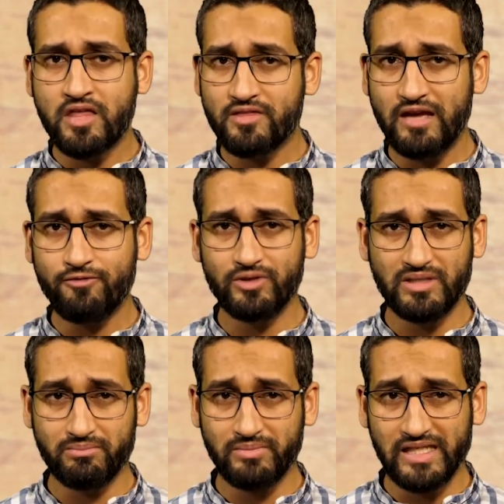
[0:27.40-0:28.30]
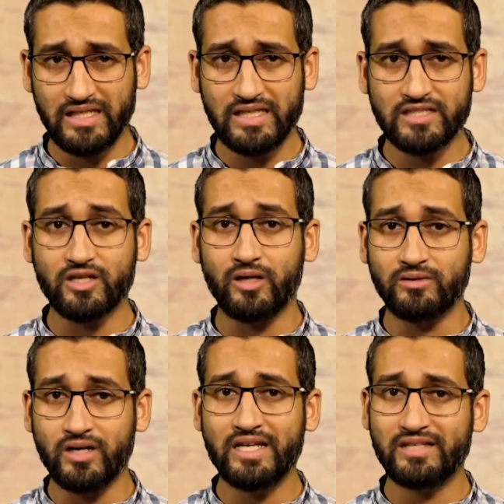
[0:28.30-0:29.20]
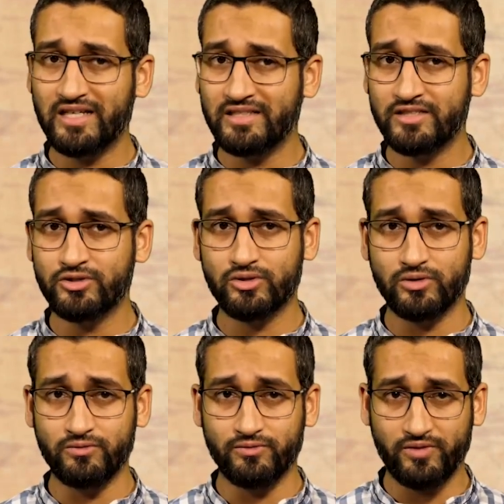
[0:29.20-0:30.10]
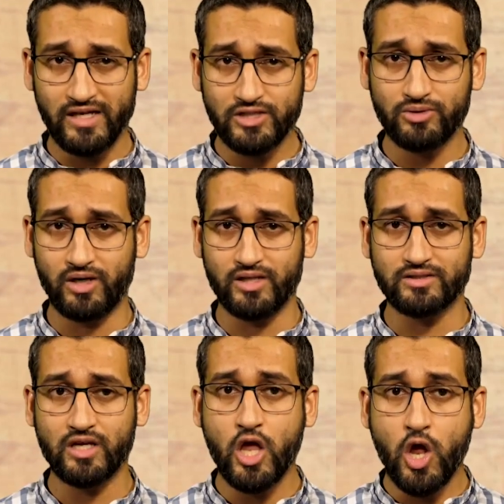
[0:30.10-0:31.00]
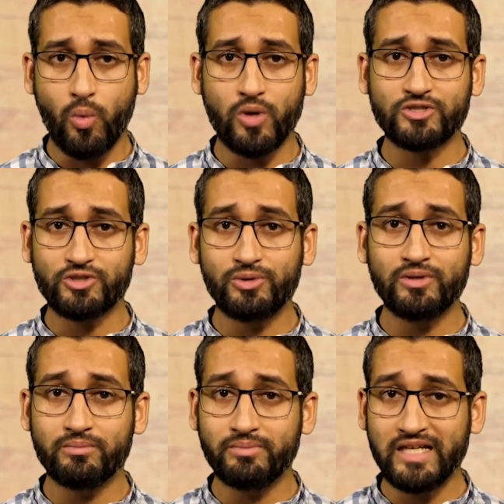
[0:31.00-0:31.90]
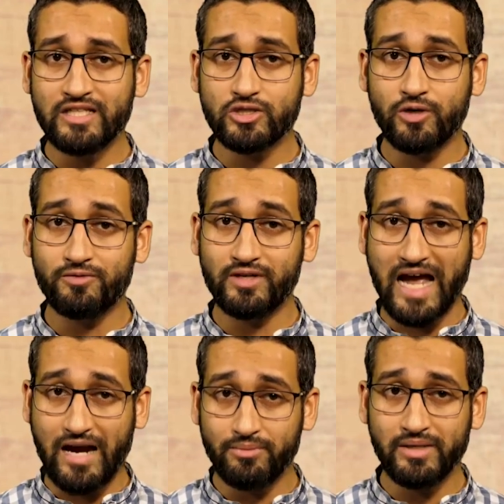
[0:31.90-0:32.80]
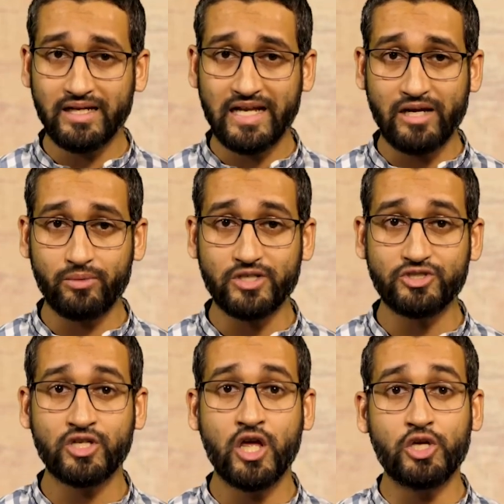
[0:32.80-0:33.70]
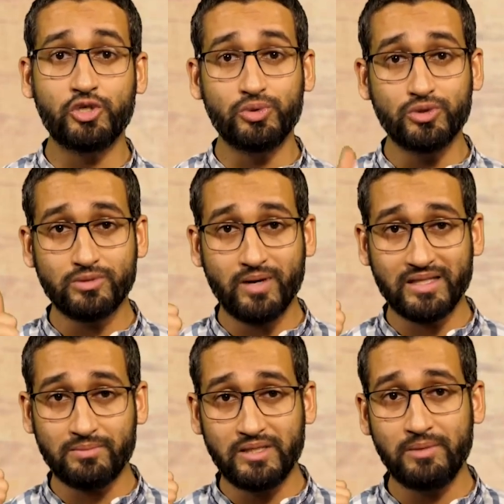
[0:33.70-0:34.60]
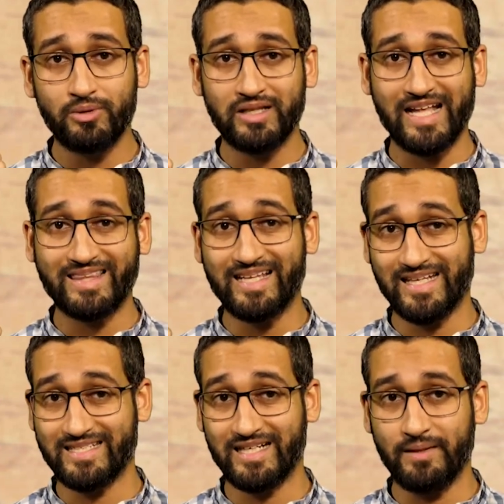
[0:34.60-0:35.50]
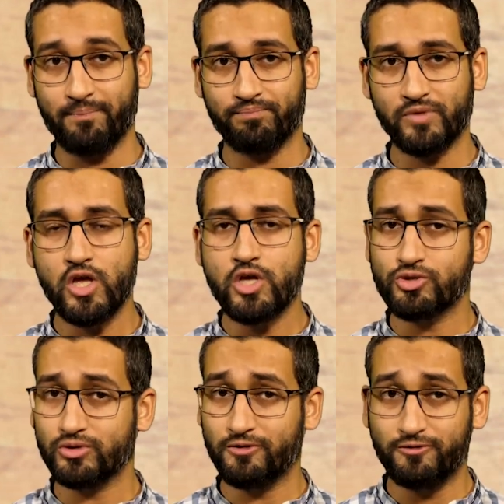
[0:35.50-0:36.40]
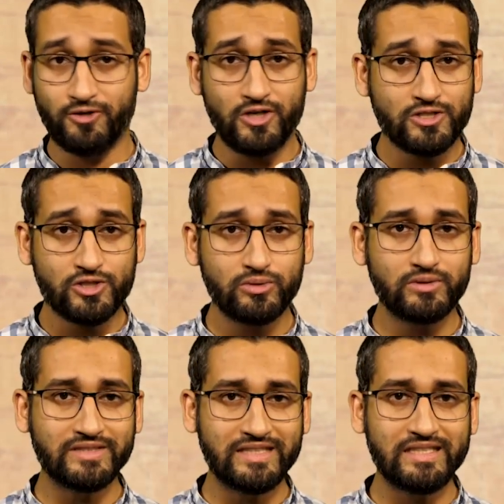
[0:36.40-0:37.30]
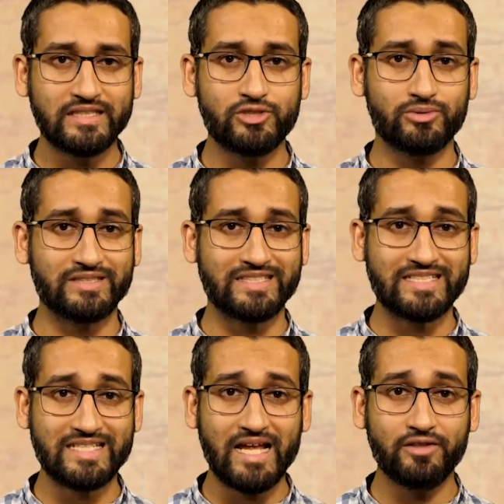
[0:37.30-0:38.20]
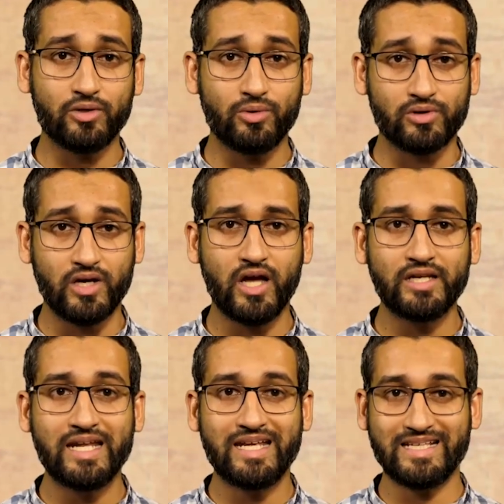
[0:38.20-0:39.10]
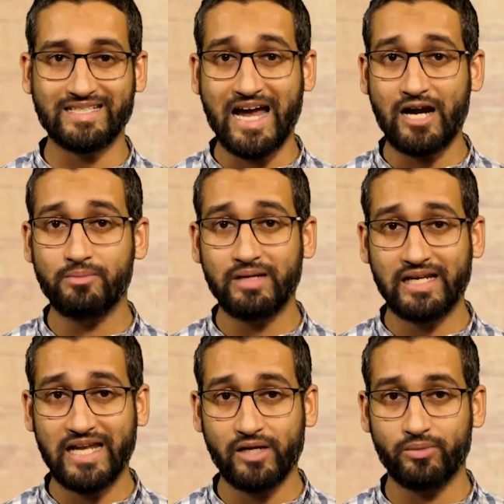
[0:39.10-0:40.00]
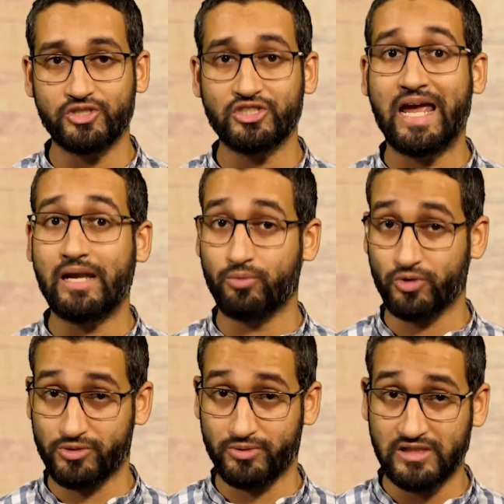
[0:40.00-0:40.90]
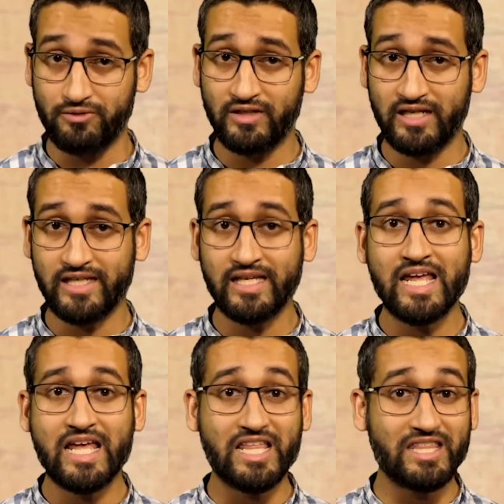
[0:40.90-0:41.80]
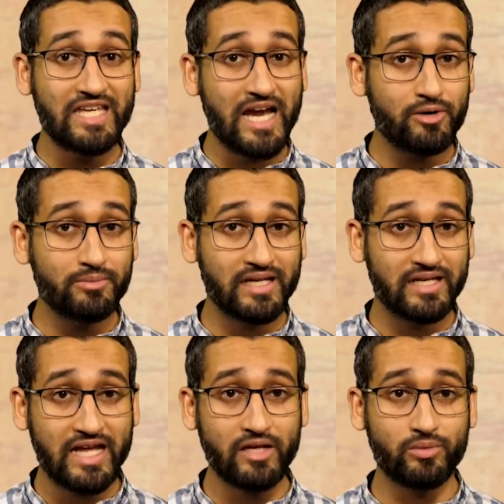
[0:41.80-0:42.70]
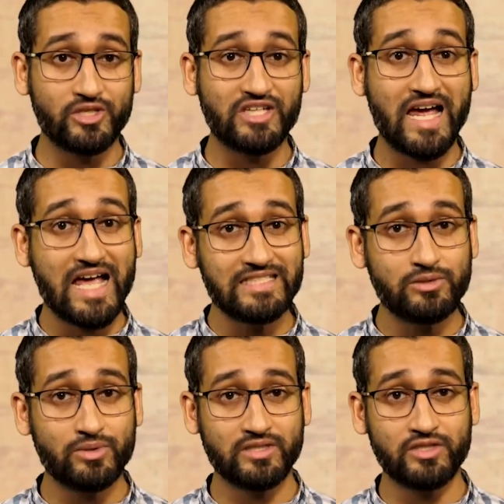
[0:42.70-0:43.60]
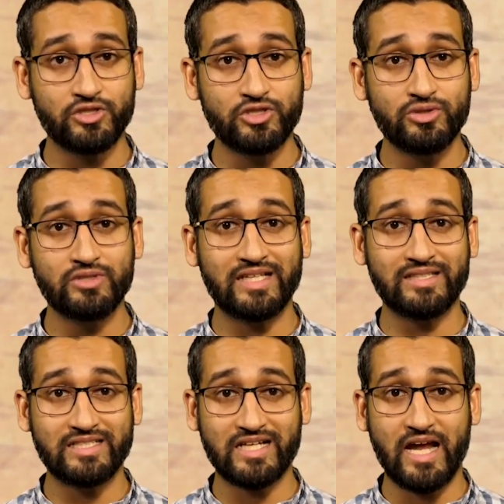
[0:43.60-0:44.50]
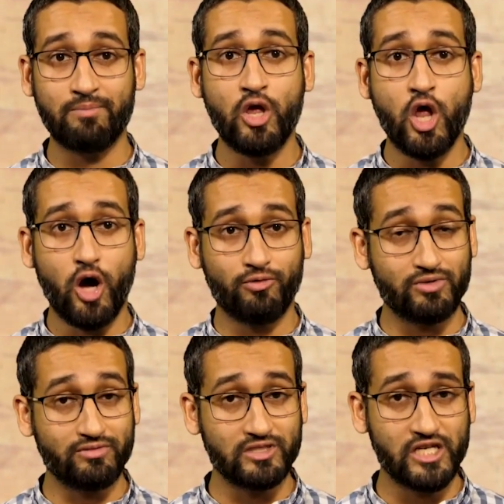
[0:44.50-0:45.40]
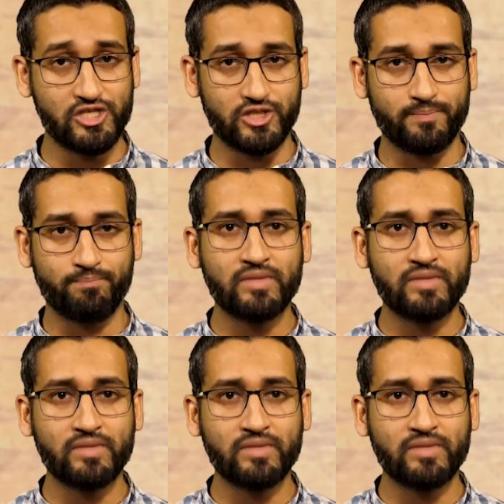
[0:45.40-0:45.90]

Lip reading: Therefore, the meanings Allah intended to convey to us was through the means of the Arabic language used by the people at that time. So the first tool needed to understand the Quran is Arabic language, and more specifically, the Arabic language as it was understood at the time of revelation.